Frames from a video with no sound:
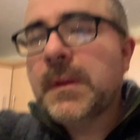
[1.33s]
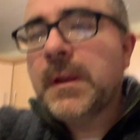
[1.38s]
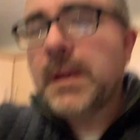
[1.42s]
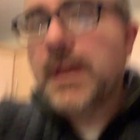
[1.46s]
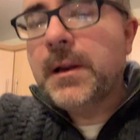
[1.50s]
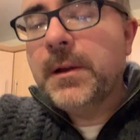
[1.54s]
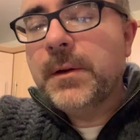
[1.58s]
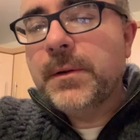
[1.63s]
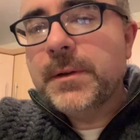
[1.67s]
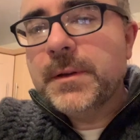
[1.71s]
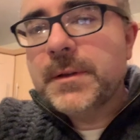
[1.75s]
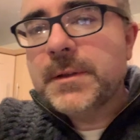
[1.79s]

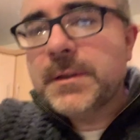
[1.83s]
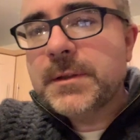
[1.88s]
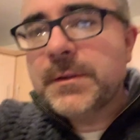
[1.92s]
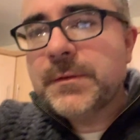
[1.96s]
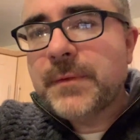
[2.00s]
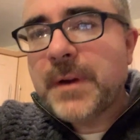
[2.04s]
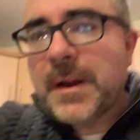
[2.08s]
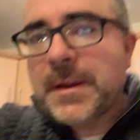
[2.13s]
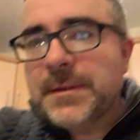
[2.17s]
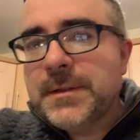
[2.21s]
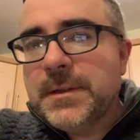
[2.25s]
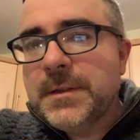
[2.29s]
Hello, this is
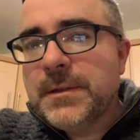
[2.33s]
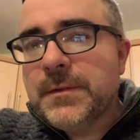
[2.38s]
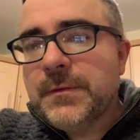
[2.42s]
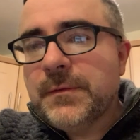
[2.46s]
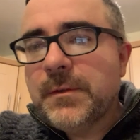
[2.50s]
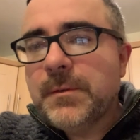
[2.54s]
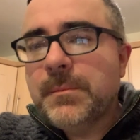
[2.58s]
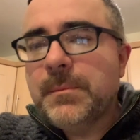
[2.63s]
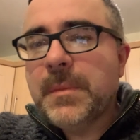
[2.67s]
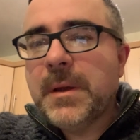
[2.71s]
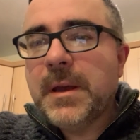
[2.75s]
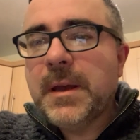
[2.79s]
Francis
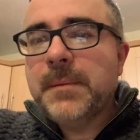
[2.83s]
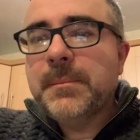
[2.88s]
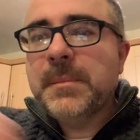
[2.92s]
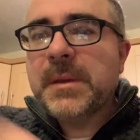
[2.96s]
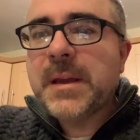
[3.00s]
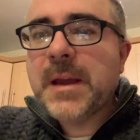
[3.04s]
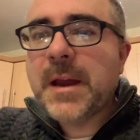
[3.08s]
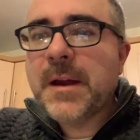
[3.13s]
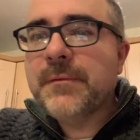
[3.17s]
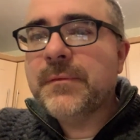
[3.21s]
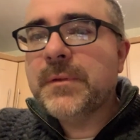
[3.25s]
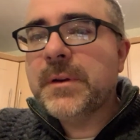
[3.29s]
from
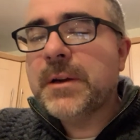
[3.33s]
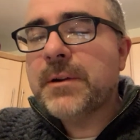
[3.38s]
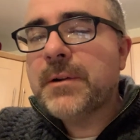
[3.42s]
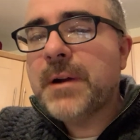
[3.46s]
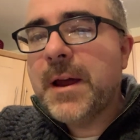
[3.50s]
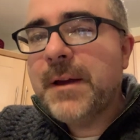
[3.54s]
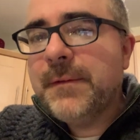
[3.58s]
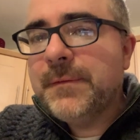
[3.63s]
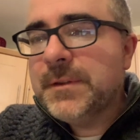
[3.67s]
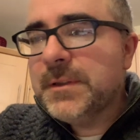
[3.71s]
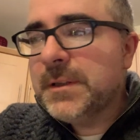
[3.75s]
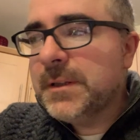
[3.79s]
McCaffrey
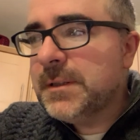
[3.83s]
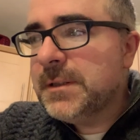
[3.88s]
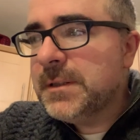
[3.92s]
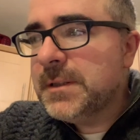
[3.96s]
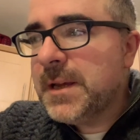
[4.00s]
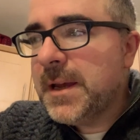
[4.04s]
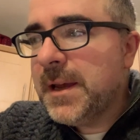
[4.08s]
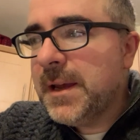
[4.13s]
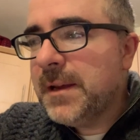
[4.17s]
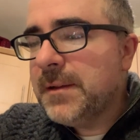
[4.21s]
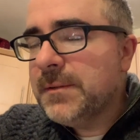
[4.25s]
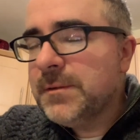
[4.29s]
Crafts, and
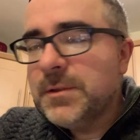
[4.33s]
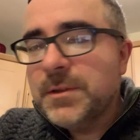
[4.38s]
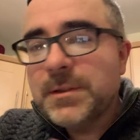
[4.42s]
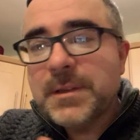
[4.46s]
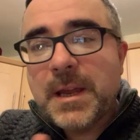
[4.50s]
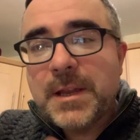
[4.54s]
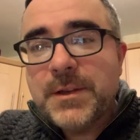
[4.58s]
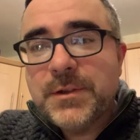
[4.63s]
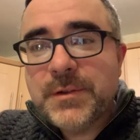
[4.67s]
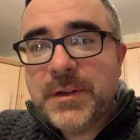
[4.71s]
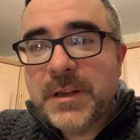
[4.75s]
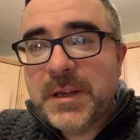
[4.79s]
just
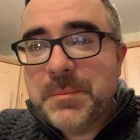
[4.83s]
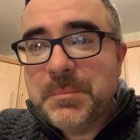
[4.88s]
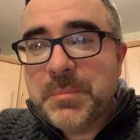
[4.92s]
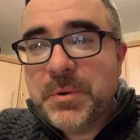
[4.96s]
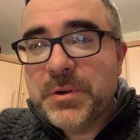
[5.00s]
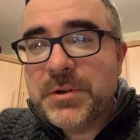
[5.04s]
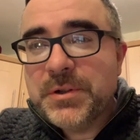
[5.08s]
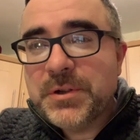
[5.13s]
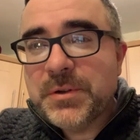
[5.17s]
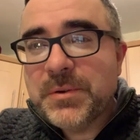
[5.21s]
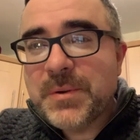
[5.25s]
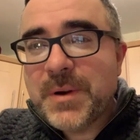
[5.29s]
answering a
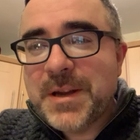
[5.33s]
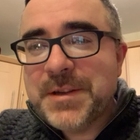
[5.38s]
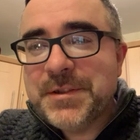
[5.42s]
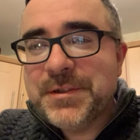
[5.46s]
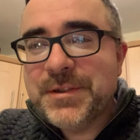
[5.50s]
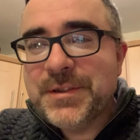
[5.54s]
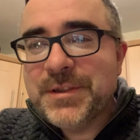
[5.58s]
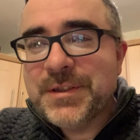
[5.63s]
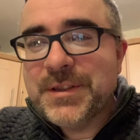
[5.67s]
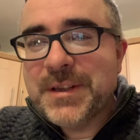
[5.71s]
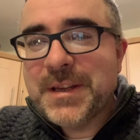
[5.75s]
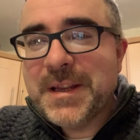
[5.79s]
bunch of
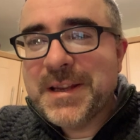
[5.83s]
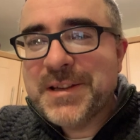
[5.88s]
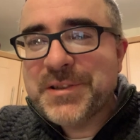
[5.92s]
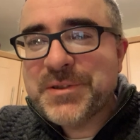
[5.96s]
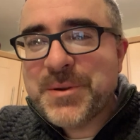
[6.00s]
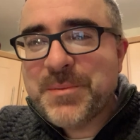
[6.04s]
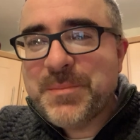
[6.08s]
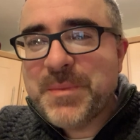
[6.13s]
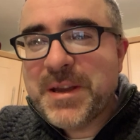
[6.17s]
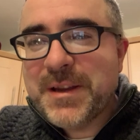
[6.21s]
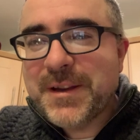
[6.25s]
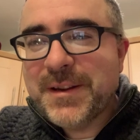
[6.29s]
questions today.
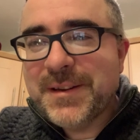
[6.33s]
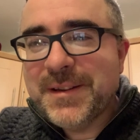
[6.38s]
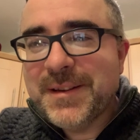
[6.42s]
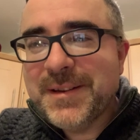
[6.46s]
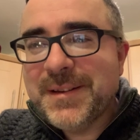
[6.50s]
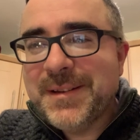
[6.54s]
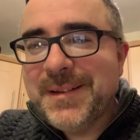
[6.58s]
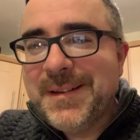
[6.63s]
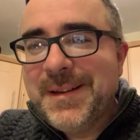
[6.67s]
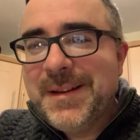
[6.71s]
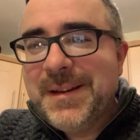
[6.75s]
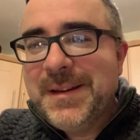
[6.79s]
So I'm making
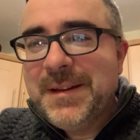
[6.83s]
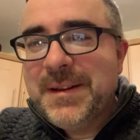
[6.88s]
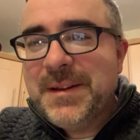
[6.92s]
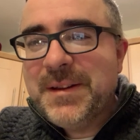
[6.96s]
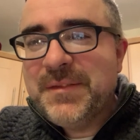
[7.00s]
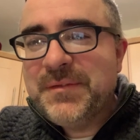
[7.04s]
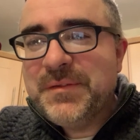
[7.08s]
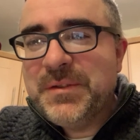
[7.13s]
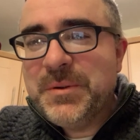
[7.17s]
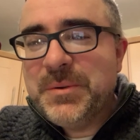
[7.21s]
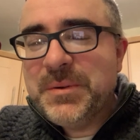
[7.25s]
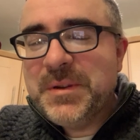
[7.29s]
a
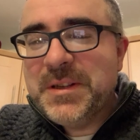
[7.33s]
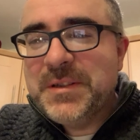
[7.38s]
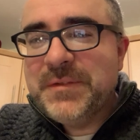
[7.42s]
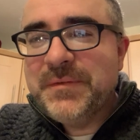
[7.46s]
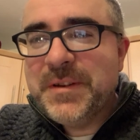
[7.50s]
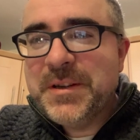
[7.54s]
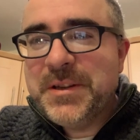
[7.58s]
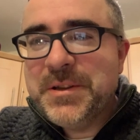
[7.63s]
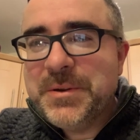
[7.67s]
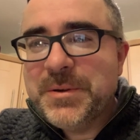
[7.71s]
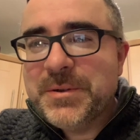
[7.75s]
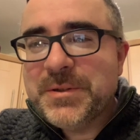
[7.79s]
few of these
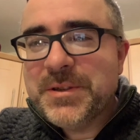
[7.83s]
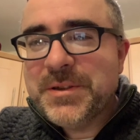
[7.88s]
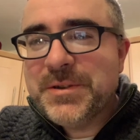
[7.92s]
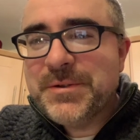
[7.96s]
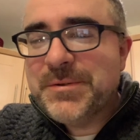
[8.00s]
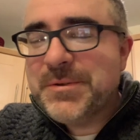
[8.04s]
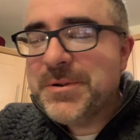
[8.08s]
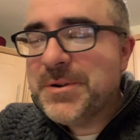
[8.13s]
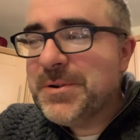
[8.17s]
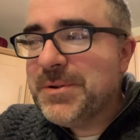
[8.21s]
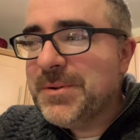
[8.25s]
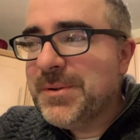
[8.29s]
videos in
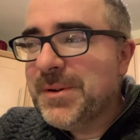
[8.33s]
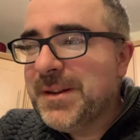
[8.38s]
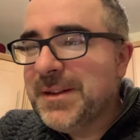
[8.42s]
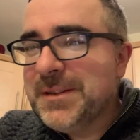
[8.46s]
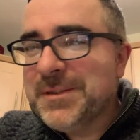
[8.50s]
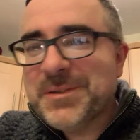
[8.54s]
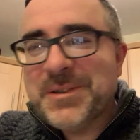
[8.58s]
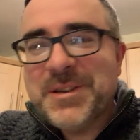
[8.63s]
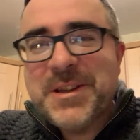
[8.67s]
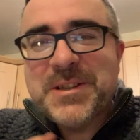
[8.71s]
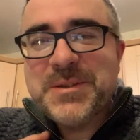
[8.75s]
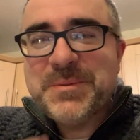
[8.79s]
a row.
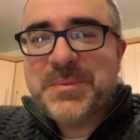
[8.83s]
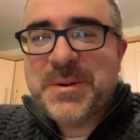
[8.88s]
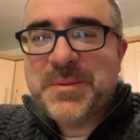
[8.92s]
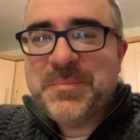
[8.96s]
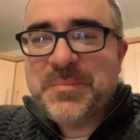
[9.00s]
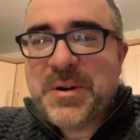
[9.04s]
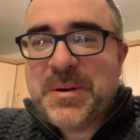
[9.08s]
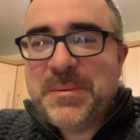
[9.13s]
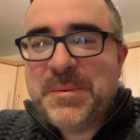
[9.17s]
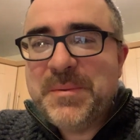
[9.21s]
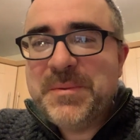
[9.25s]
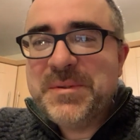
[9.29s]
So that's why you
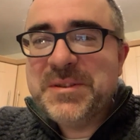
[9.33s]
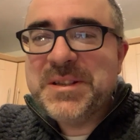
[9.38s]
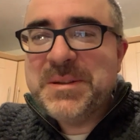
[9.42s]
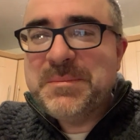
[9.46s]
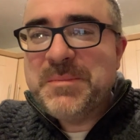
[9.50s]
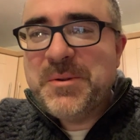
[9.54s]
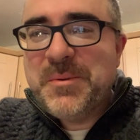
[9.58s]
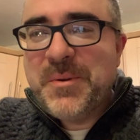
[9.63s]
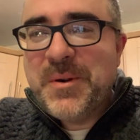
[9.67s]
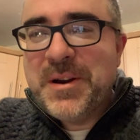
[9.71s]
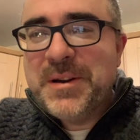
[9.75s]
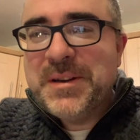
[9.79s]
probably see
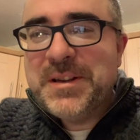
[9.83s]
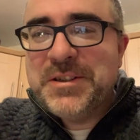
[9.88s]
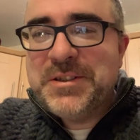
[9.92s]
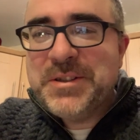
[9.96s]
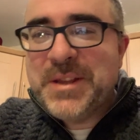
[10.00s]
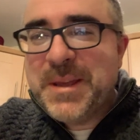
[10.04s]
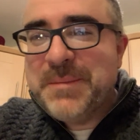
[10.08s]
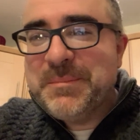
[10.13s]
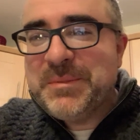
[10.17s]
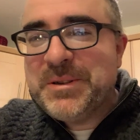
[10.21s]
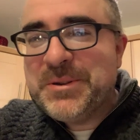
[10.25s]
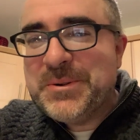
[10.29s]
me wearing the
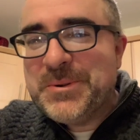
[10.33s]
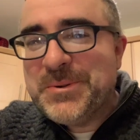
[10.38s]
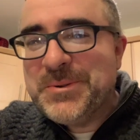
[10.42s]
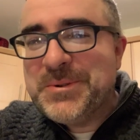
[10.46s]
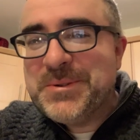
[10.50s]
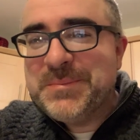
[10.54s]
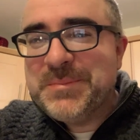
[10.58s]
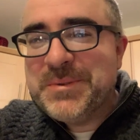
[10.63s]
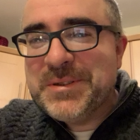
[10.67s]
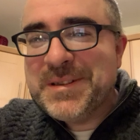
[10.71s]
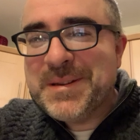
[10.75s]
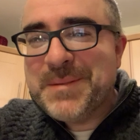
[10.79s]
same
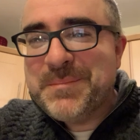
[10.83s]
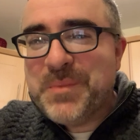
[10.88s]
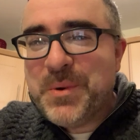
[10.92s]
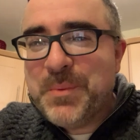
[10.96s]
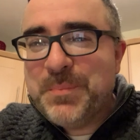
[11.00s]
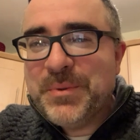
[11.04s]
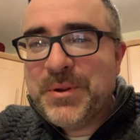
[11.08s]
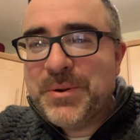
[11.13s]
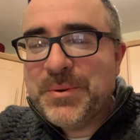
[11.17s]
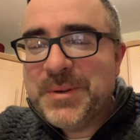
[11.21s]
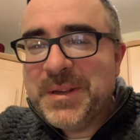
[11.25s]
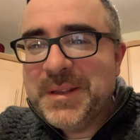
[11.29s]
clothes, but I'm
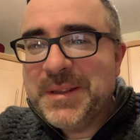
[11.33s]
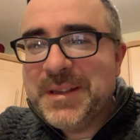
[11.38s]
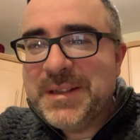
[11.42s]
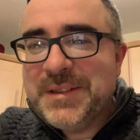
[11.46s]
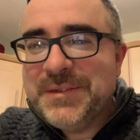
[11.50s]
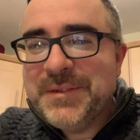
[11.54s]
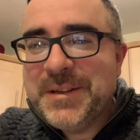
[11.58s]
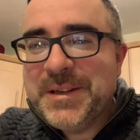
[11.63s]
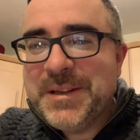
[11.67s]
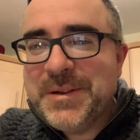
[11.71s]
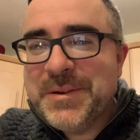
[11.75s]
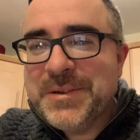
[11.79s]
uploading these
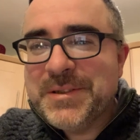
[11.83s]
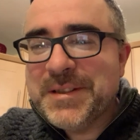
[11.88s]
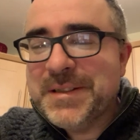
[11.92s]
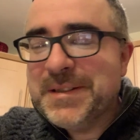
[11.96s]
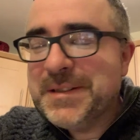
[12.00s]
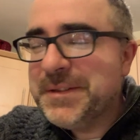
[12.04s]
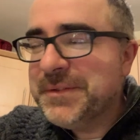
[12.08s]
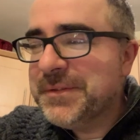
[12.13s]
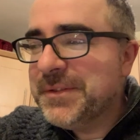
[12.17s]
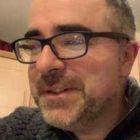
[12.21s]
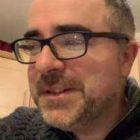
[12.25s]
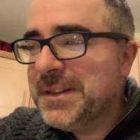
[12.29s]
videos on
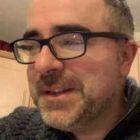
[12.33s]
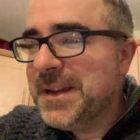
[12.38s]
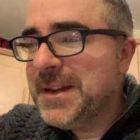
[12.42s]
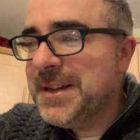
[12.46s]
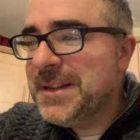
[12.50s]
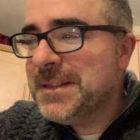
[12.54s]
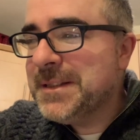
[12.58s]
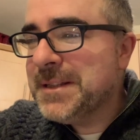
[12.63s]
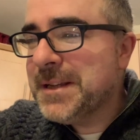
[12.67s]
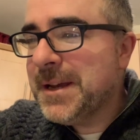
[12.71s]
different days.